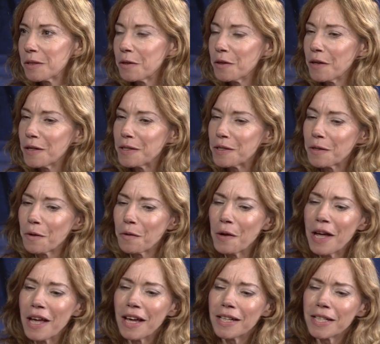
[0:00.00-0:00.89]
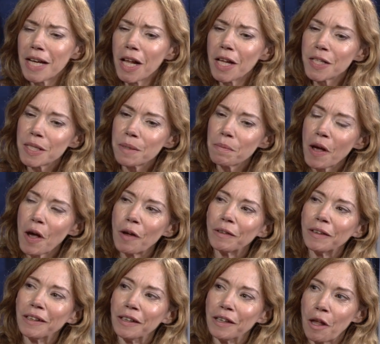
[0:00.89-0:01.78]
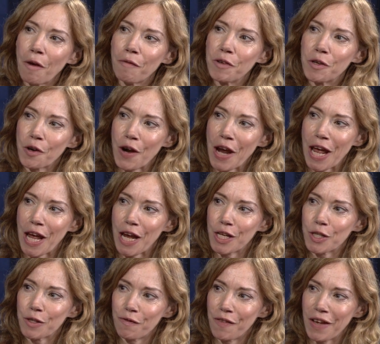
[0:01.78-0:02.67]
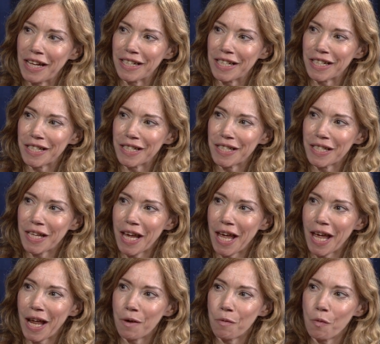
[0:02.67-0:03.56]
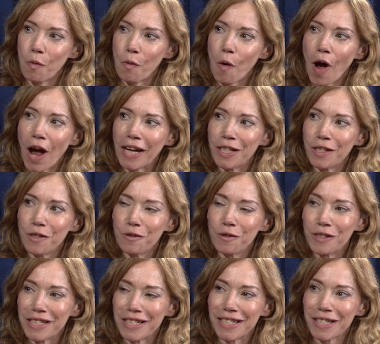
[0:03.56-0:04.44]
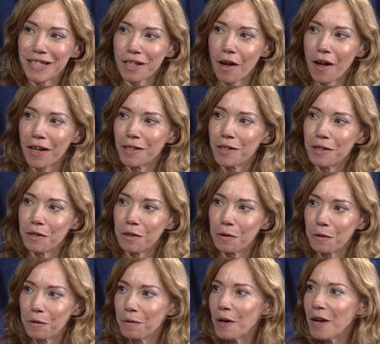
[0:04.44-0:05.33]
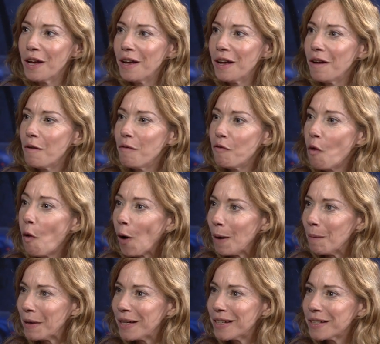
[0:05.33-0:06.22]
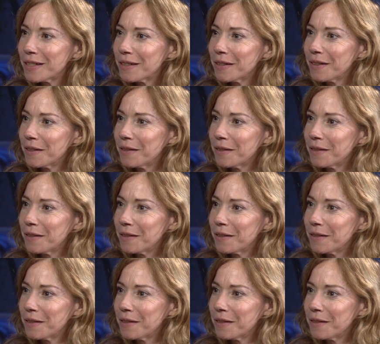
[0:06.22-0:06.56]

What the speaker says: good. So tell us about Love Your Age Fitness and why do you decide to form it?